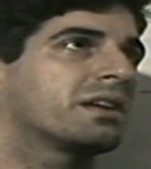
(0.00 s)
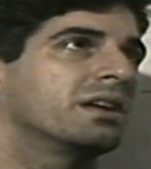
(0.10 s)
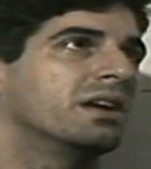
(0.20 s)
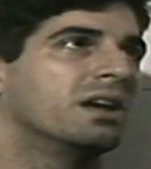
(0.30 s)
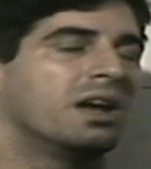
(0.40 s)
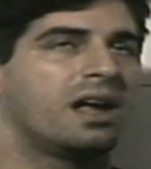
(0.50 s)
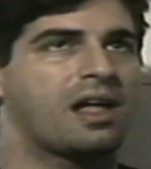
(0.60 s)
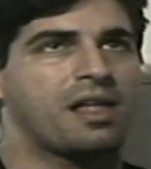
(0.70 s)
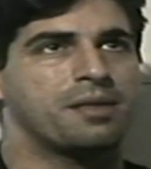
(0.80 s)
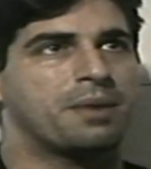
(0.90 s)

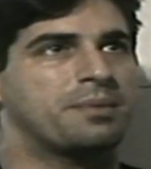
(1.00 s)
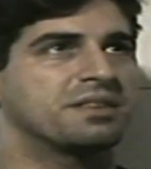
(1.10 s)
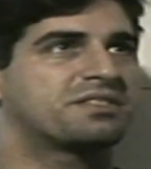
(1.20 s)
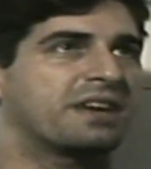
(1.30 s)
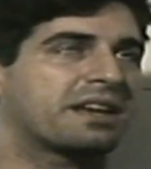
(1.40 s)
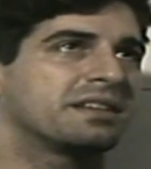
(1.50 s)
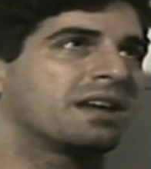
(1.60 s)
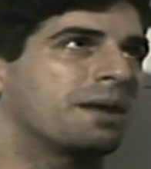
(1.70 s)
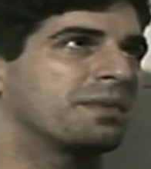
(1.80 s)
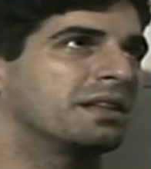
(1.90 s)
And then maybe the second
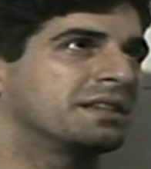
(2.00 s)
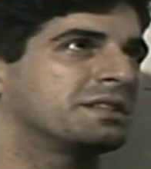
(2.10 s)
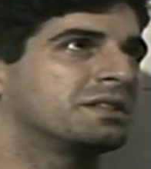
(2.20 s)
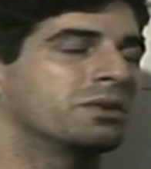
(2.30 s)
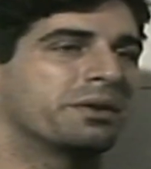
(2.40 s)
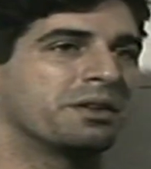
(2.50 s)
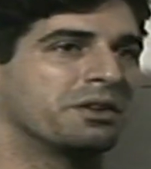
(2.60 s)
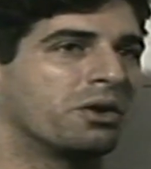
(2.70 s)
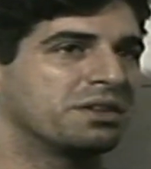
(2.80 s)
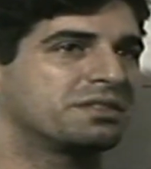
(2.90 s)
time they listen to it, they'll
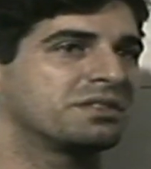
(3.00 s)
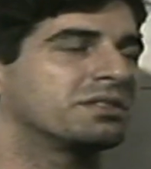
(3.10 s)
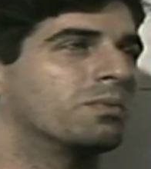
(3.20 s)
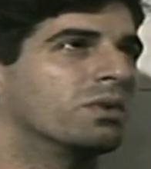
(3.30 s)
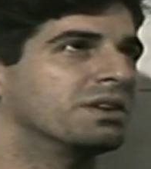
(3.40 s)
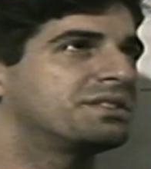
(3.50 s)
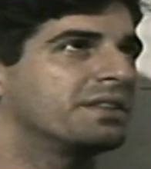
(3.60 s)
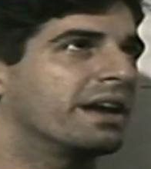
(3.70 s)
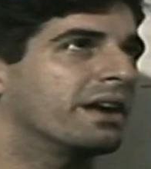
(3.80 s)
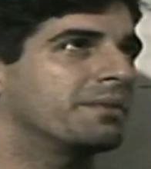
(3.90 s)
notice there's some words
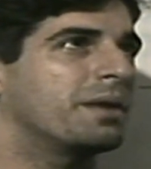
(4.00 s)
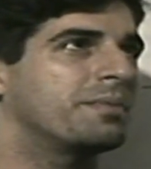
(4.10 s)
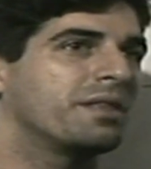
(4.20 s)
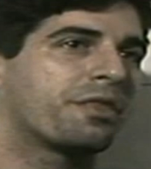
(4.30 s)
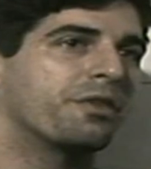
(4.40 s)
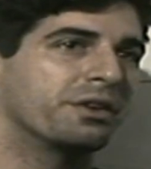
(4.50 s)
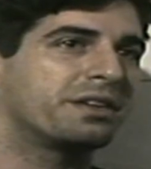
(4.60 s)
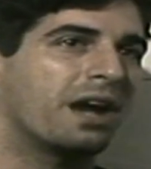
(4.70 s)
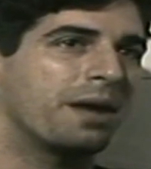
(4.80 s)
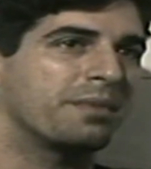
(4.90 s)
there. And maybe the third
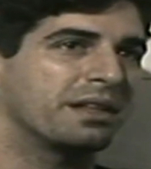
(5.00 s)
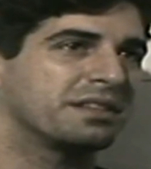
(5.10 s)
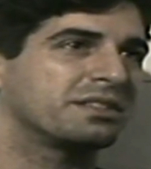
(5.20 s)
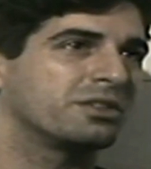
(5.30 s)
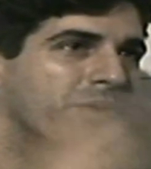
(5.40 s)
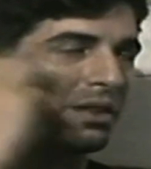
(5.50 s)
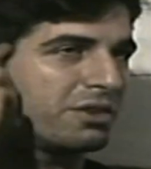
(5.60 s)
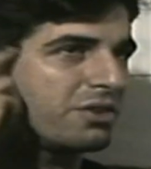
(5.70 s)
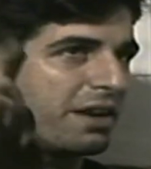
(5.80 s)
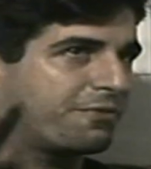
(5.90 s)
time they listen to it, they'll
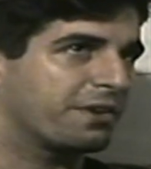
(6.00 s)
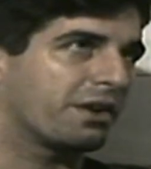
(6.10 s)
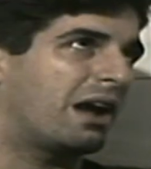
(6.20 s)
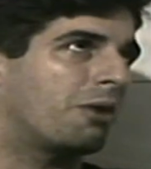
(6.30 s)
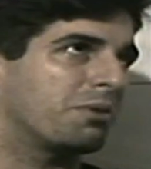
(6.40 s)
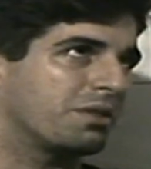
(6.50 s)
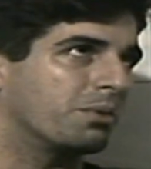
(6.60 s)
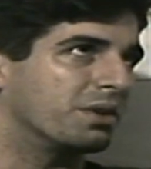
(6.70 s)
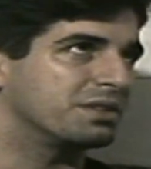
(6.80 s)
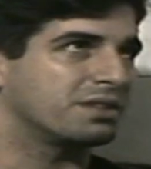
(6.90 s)
try to figure out what the
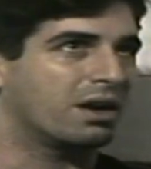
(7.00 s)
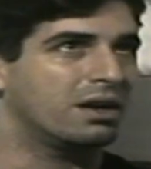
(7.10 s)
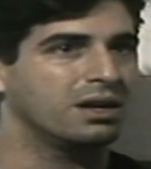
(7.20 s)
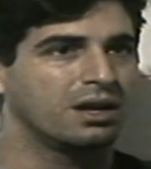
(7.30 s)
words are.